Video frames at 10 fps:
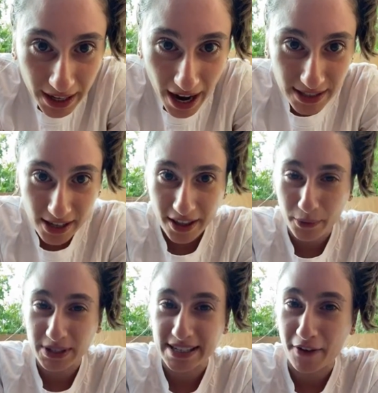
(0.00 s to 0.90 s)
I saw there
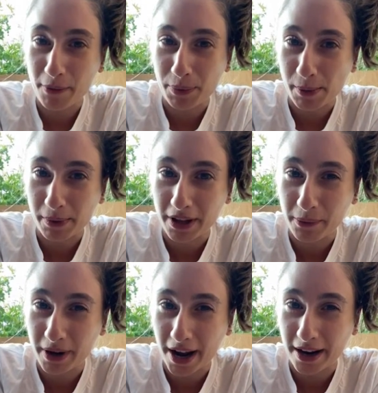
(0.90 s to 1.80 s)
were 7 people in
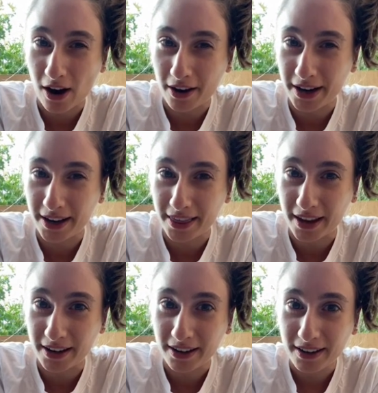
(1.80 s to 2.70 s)
when I got in and
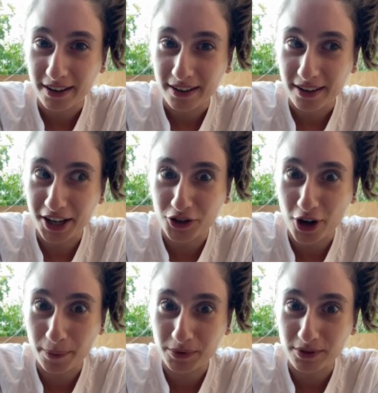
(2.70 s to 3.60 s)
then it
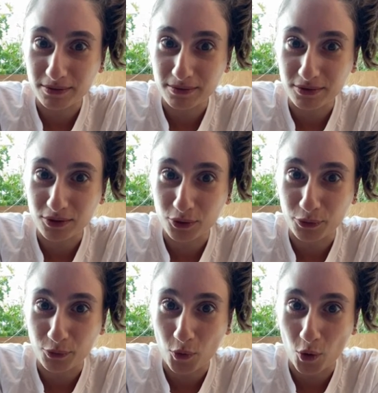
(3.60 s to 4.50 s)
dropped to
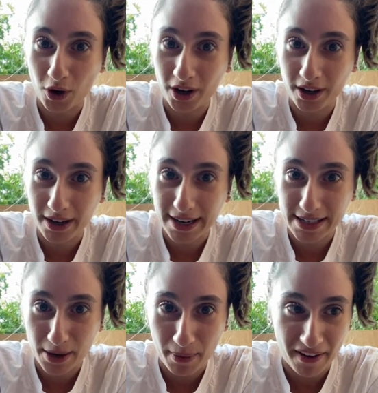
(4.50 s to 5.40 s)
4. Is
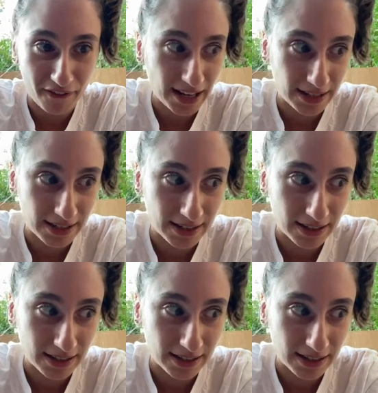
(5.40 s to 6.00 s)
it my face?